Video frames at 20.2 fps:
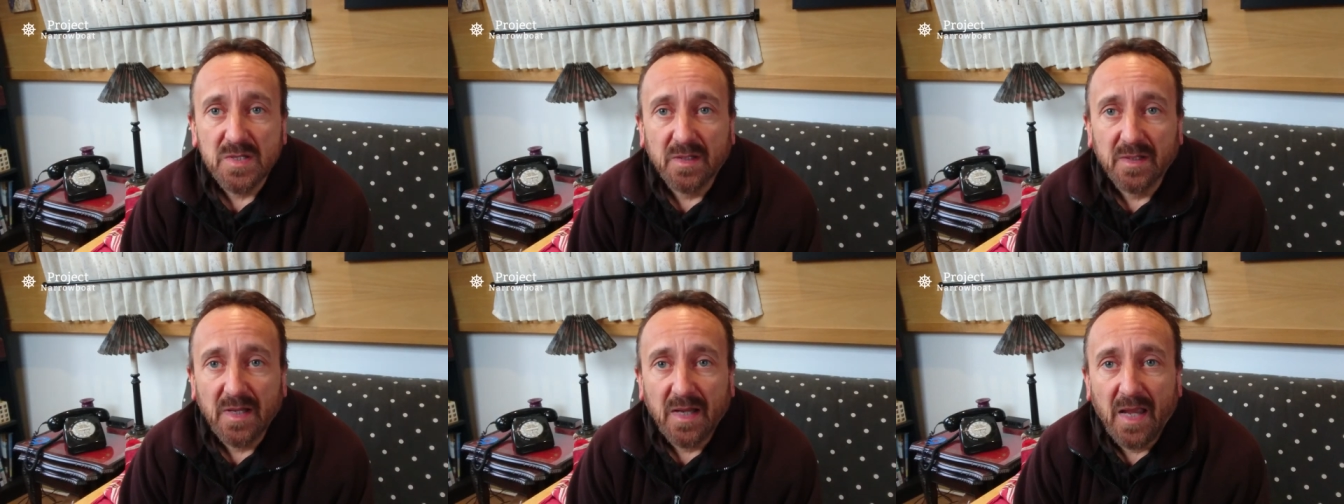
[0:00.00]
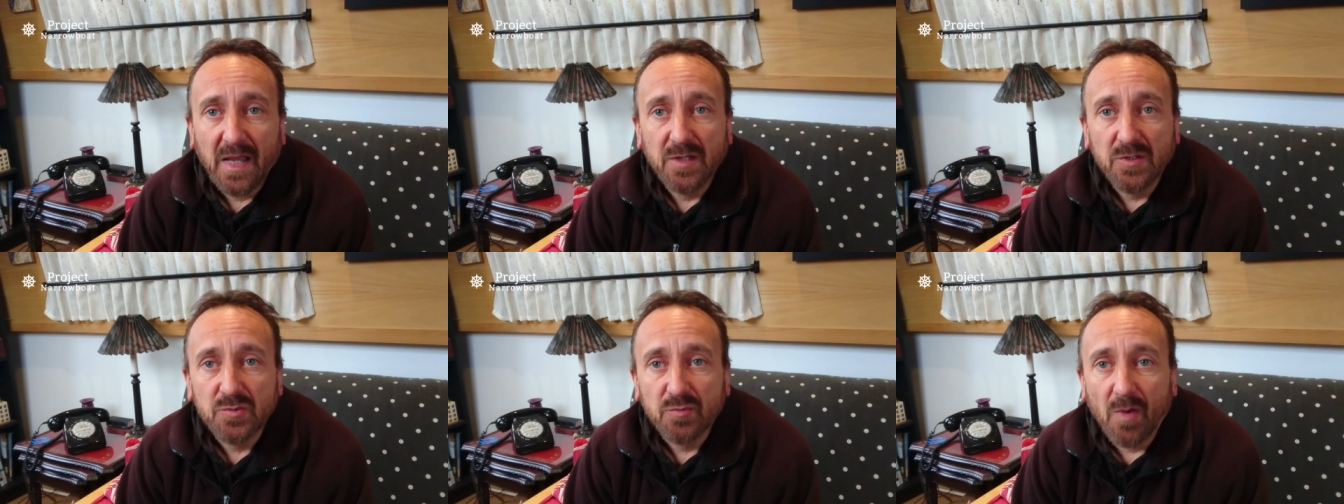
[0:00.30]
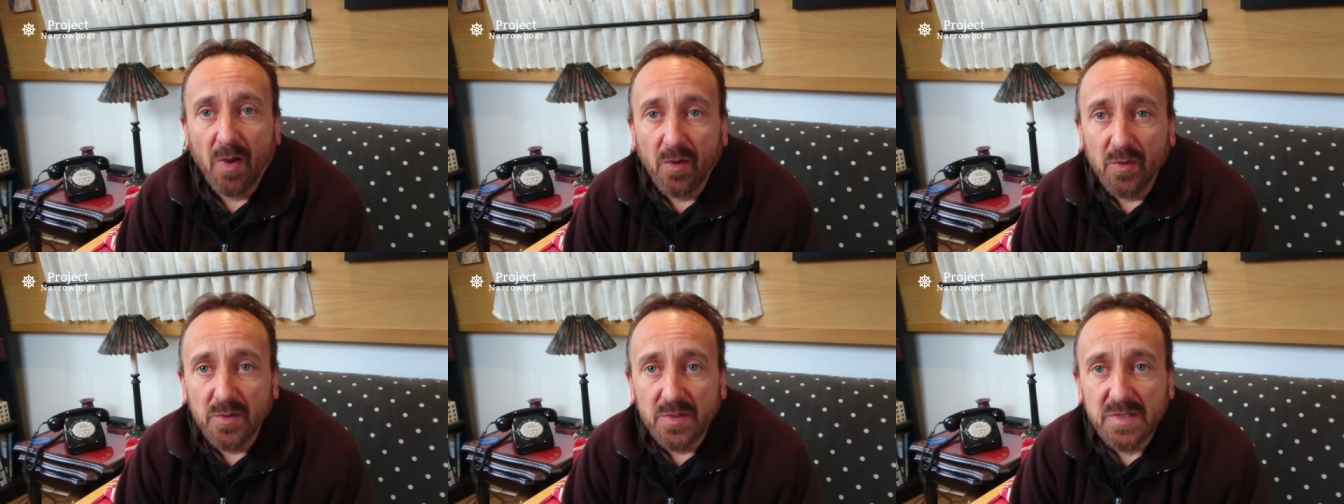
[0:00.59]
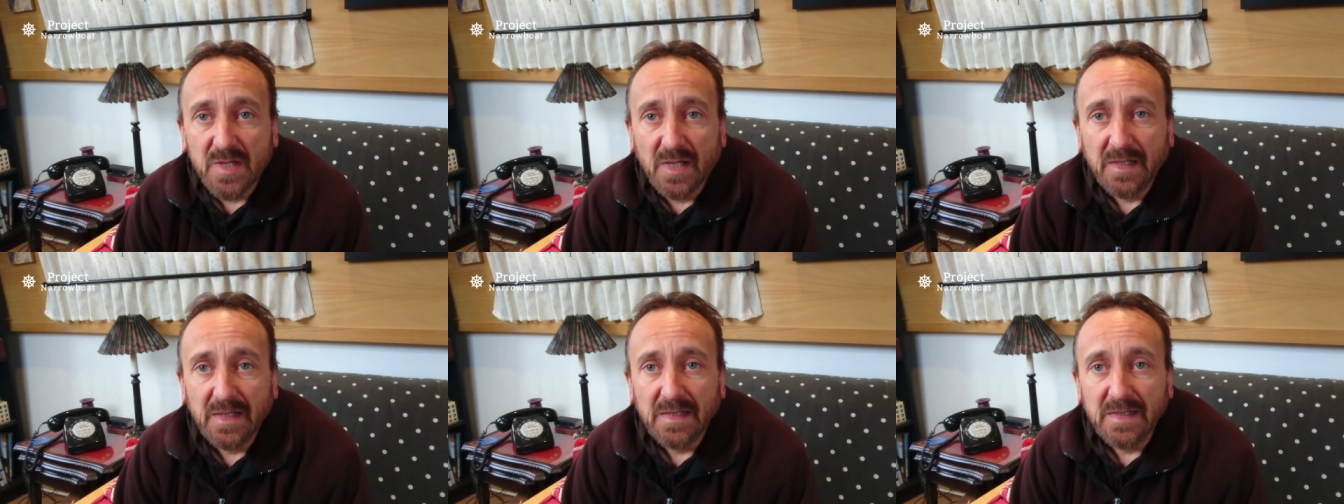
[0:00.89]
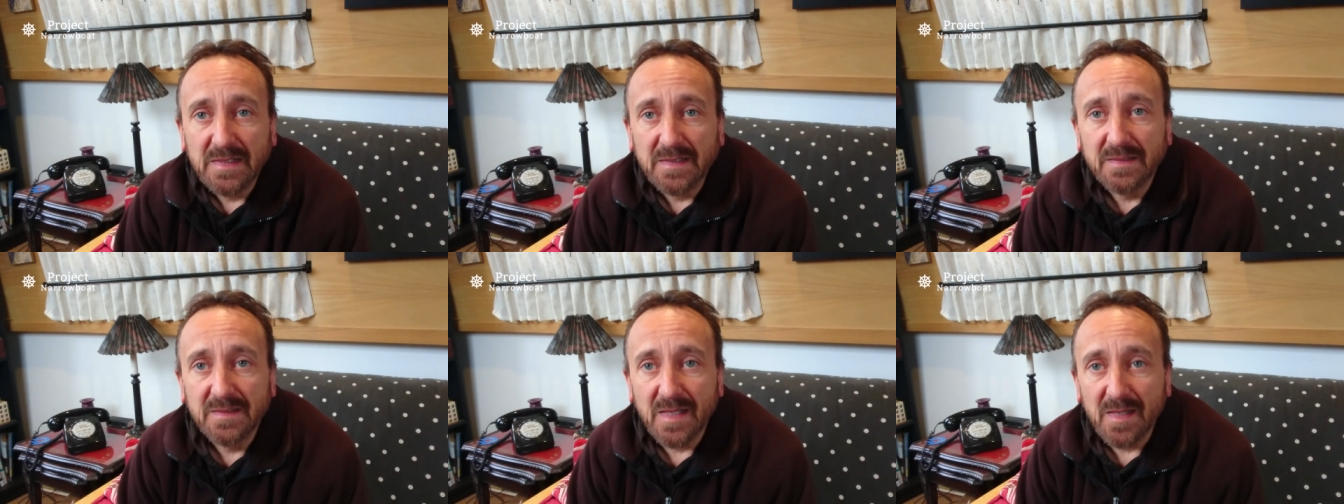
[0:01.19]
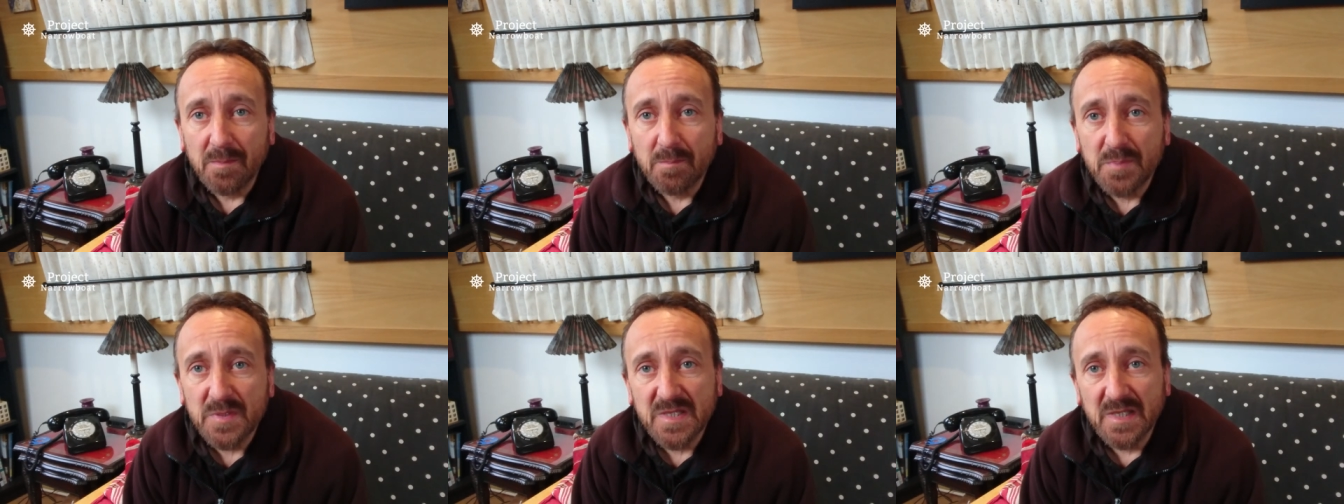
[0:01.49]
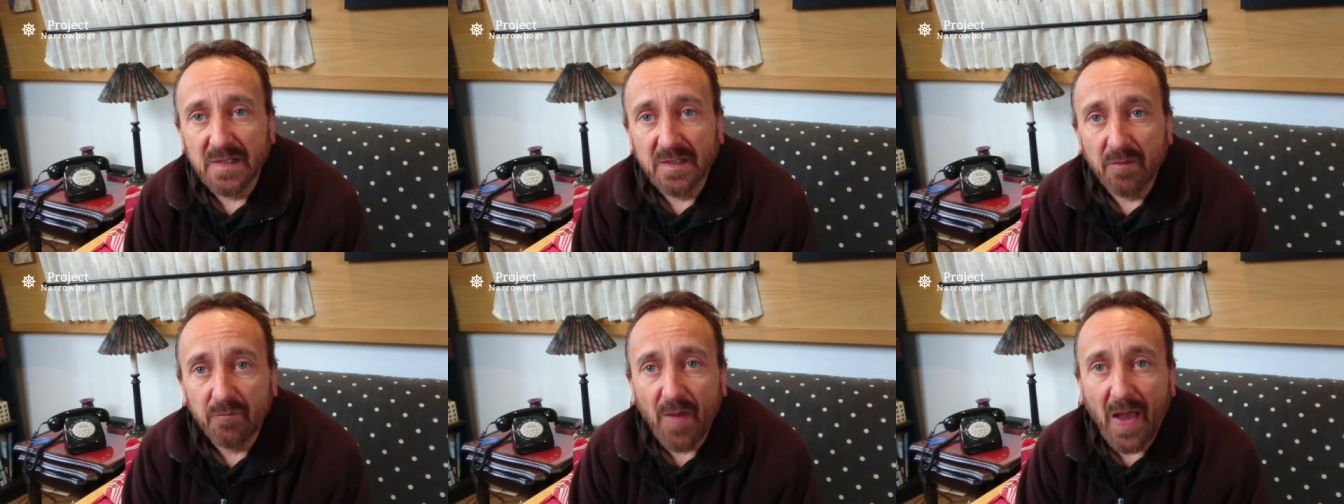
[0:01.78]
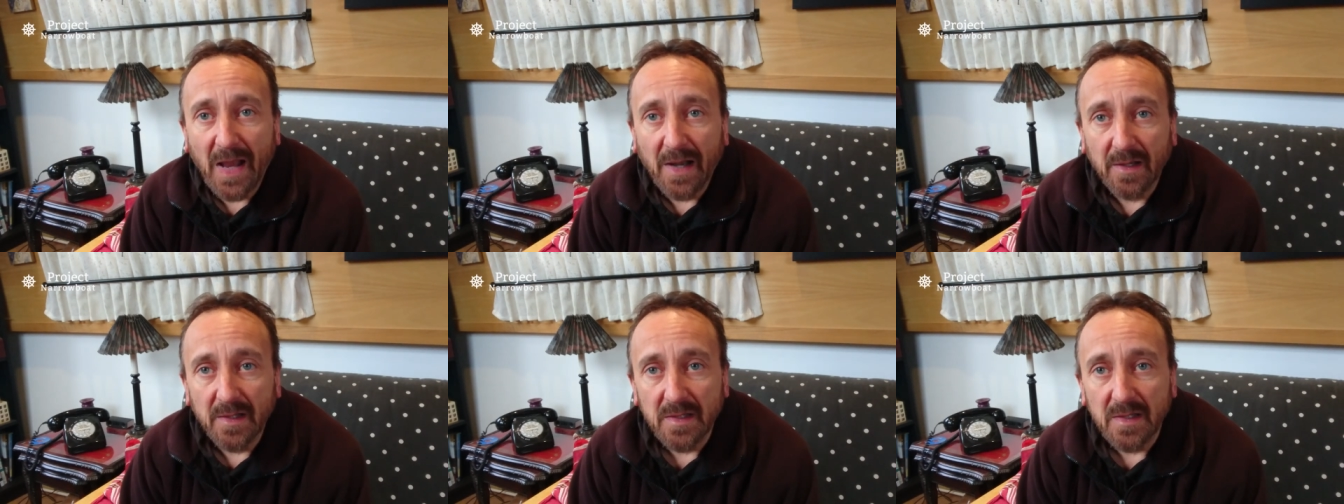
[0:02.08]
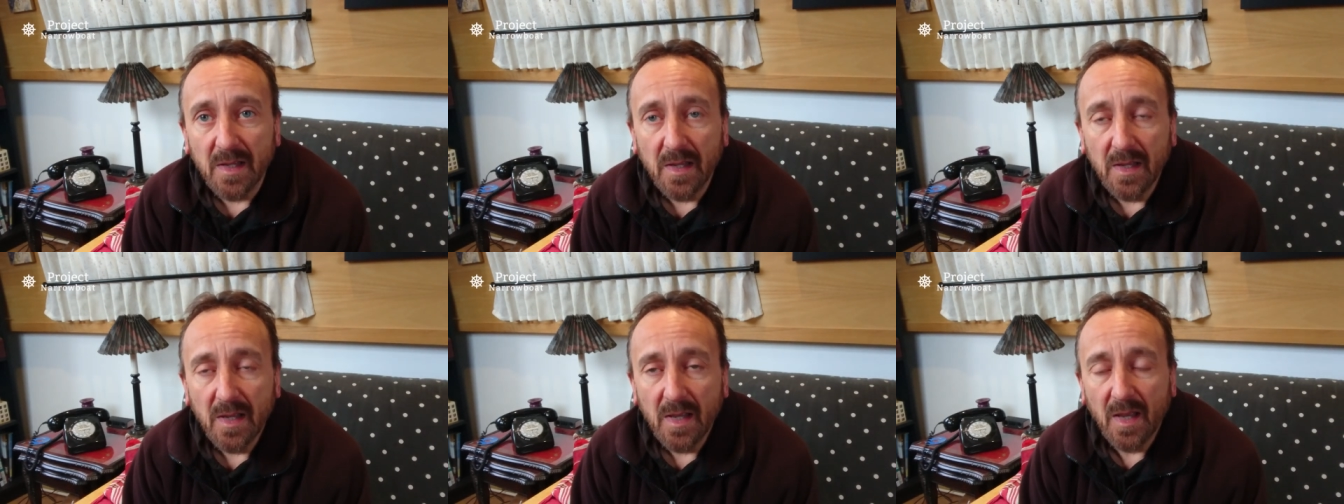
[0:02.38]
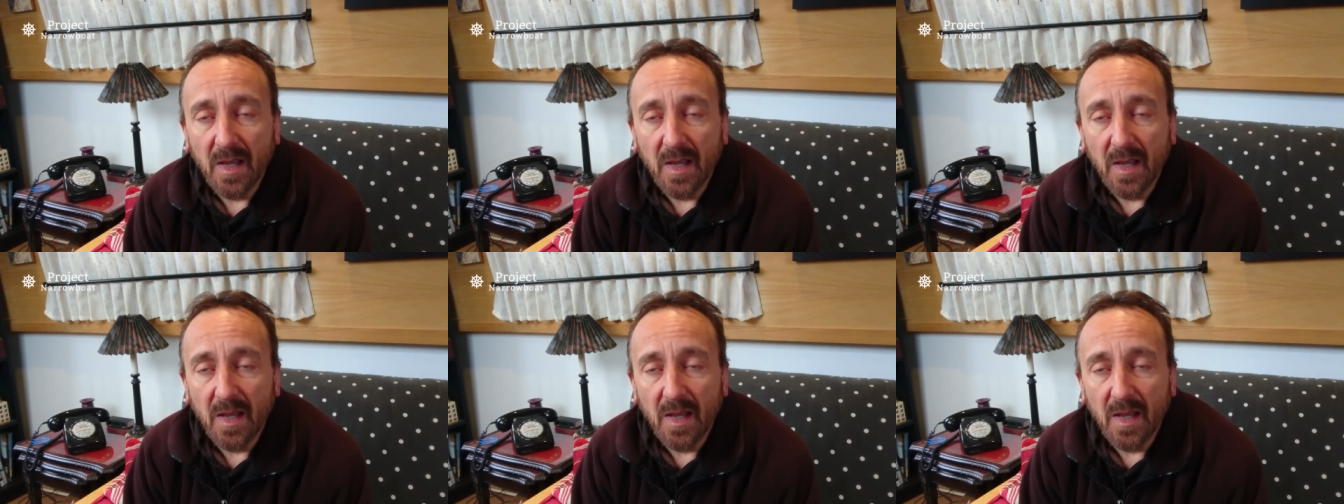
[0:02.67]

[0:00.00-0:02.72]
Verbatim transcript: and hedgerows and any dips in the valley